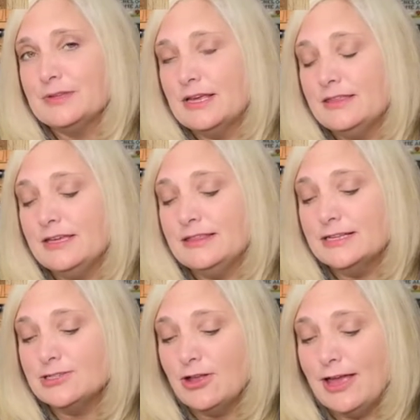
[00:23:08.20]
I think
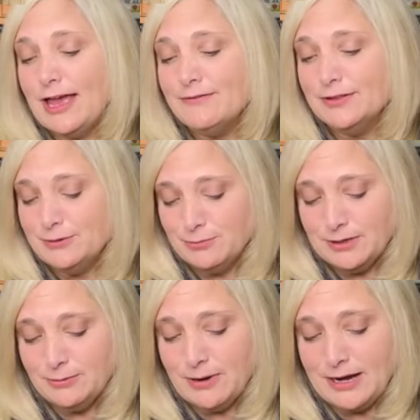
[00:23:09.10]
that's all I have on the
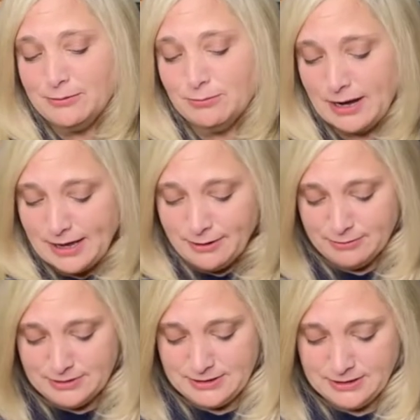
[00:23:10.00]
Rick Rack
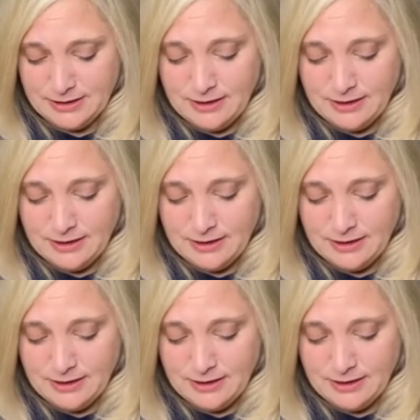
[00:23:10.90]
rounds.